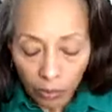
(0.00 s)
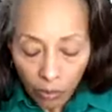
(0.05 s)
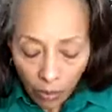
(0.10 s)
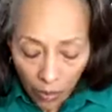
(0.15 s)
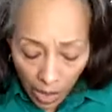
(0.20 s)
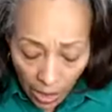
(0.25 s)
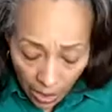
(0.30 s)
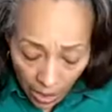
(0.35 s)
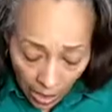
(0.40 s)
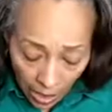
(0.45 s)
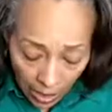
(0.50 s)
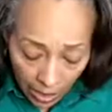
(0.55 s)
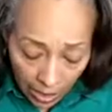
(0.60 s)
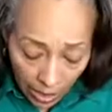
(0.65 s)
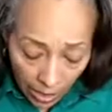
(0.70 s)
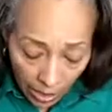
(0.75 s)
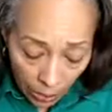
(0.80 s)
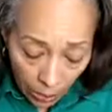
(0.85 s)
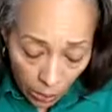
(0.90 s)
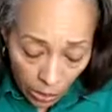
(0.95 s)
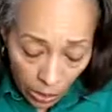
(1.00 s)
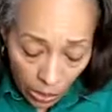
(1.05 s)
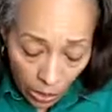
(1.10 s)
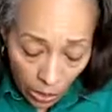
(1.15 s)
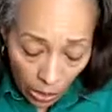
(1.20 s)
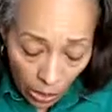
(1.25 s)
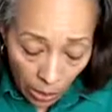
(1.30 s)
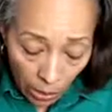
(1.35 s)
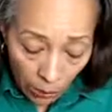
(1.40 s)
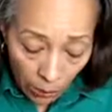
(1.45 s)
Next thing I wanted to
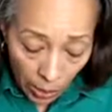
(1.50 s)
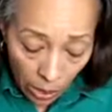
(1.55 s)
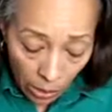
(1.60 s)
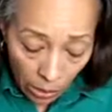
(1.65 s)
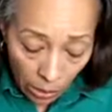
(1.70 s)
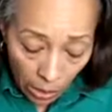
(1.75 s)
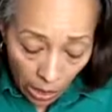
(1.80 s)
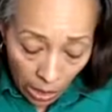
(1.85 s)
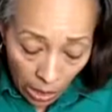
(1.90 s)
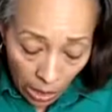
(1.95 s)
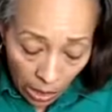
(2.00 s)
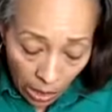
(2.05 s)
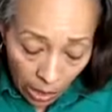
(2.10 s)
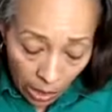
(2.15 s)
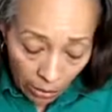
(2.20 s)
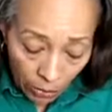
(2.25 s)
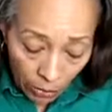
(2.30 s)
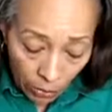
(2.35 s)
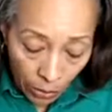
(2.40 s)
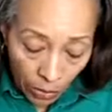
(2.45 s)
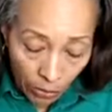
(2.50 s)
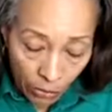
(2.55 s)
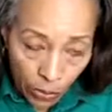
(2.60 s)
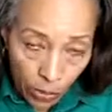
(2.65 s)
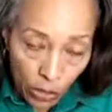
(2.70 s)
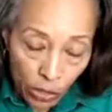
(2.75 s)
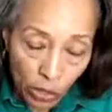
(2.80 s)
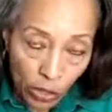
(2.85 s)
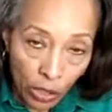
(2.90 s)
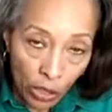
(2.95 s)
talk about in reference
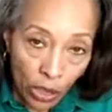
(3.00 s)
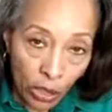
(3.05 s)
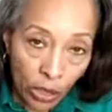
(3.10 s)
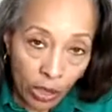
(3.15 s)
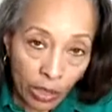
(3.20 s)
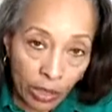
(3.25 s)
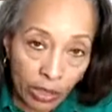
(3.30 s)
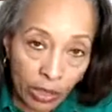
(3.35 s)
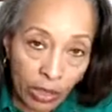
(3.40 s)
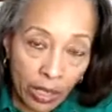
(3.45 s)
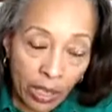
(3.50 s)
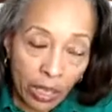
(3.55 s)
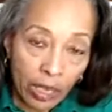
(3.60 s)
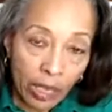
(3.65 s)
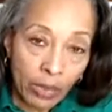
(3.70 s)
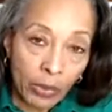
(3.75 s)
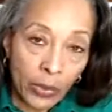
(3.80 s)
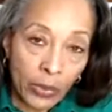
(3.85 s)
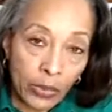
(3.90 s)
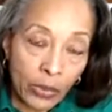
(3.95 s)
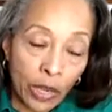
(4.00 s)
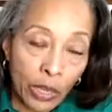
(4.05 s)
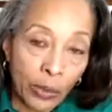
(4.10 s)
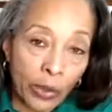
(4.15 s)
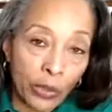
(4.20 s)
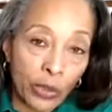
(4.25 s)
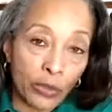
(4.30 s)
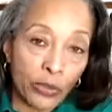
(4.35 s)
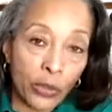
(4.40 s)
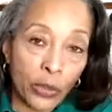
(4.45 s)
to the heart, we talked about
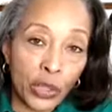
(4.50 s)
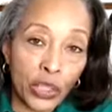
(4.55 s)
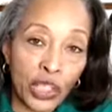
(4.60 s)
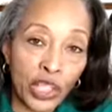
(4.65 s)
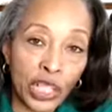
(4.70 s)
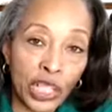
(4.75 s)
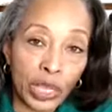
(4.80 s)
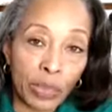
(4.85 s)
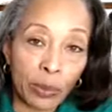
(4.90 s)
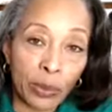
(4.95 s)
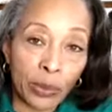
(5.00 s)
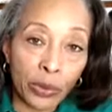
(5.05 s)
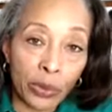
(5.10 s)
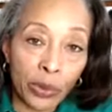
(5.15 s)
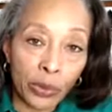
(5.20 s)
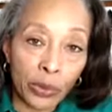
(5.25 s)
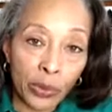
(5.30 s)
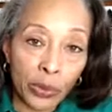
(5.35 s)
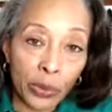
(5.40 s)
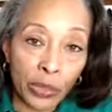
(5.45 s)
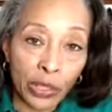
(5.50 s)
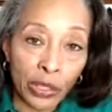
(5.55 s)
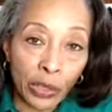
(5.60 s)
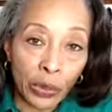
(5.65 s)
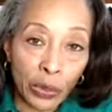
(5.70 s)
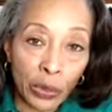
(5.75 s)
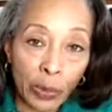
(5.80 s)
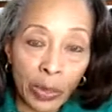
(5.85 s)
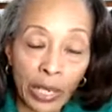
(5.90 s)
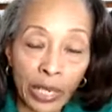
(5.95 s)
the 4 chambers, which we know
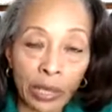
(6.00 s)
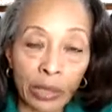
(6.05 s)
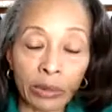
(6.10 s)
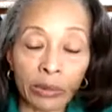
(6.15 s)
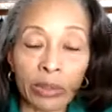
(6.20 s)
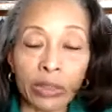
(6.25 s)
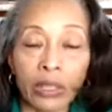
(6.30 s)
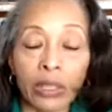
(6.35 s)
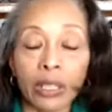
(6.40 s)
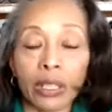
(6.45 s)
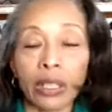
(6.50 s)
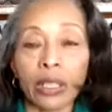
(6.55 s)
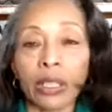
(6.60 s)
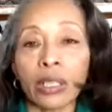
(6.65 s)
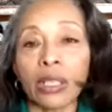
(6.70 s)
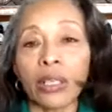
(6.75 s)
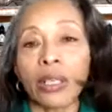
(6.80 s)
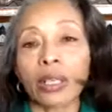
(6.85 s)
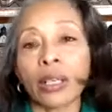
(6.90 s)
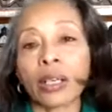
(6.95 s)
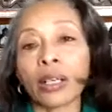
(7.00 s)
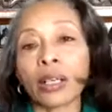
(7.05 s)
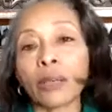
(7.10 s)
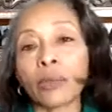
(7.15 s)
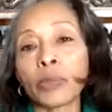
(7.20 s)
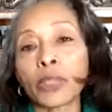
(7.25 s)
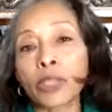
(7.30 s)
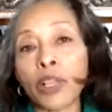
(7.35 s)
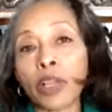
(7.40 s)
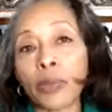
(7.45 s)
about.
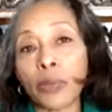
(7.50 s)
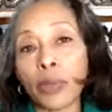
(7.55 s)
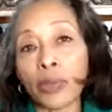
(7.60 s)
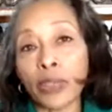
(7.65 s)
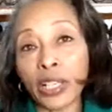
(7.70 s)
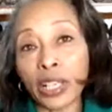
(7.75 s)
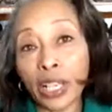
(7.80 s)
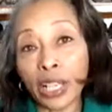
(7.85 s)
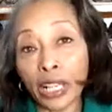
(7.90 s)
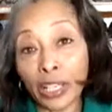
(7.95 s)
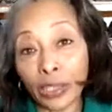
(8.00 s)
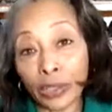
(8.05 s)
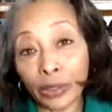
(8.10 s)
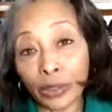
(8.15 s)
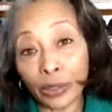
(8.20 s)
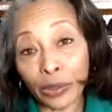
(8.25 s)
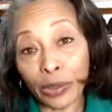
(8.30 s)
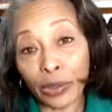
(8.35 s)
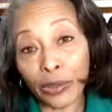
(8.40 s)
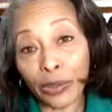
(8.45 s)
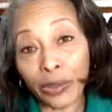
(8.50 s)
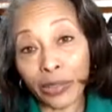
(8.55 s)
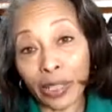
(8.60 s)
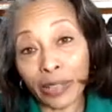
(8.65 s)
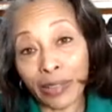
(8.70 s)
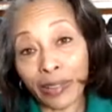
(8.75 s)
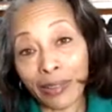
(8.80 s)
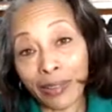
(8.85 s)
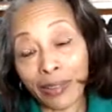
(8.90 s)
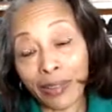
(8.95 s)
We talked about the color
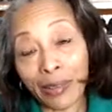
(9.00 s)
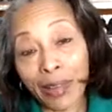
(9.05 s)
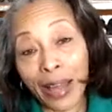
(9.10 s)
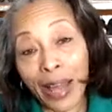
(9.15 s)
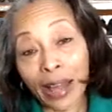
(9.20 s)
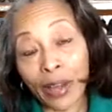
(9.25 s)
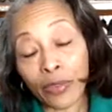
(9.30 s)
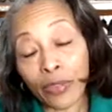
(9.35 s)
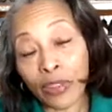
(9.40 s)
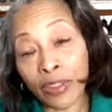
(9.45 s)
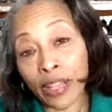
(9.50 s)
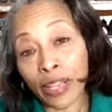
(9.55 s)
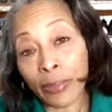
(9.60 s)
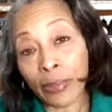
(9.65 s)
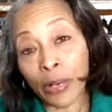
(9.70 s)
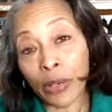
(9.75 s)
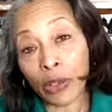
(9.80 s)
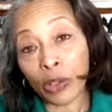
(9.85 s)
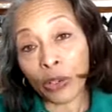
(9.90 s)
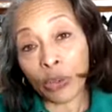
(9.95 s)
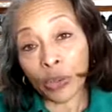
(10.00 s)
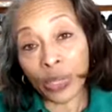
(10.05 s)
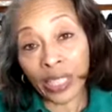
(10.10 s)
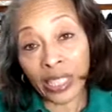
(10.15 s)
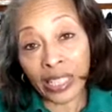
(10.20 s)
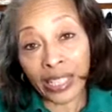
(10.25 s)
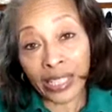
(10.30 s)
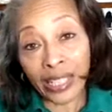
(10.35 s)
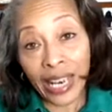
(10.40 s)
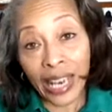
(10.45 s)
and how to think about
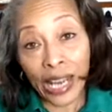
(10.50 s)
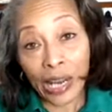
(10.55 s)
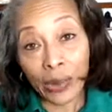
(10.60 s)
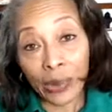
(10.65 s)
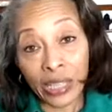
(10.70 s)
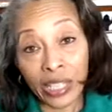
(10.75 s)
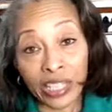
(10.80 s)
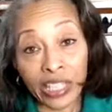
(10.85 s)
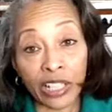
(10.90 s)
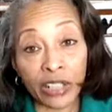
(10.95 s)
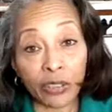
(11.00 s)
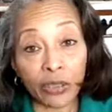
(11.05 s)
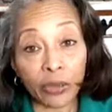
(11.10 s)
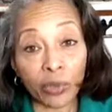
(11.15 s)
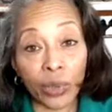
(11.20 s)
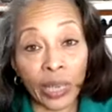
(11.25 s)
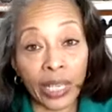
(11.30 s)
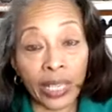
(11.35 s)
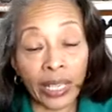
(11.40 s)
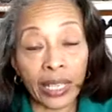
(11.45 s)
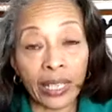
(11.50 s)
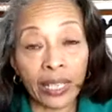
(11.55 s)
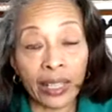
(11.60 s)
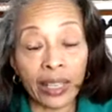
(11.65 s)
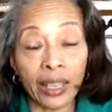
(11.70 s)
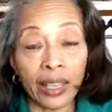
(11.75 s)
green now instead of red.